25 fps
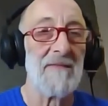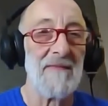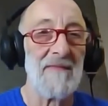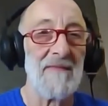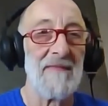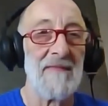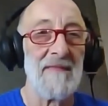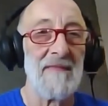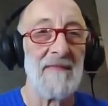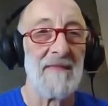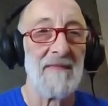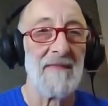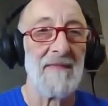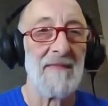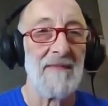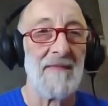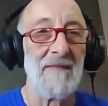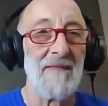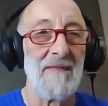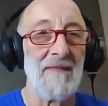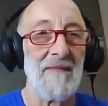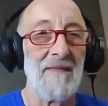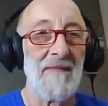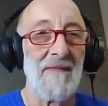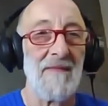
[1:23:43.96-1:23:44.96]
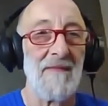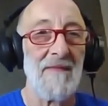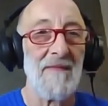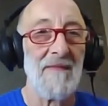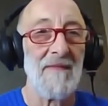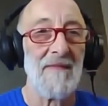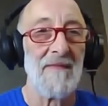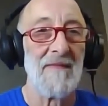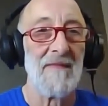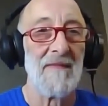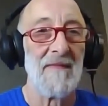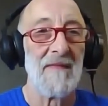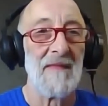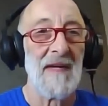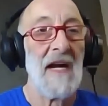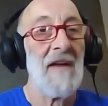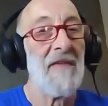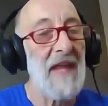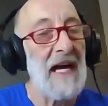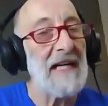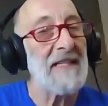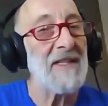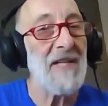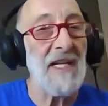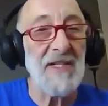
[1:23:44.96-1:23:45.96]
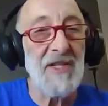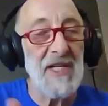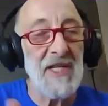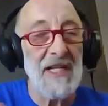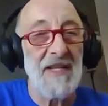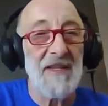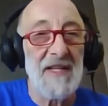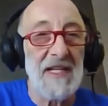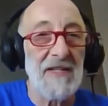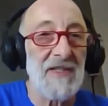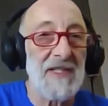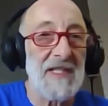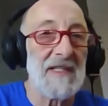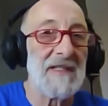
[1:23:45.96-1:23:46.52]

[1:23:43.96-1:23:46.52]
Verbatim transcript: So is that the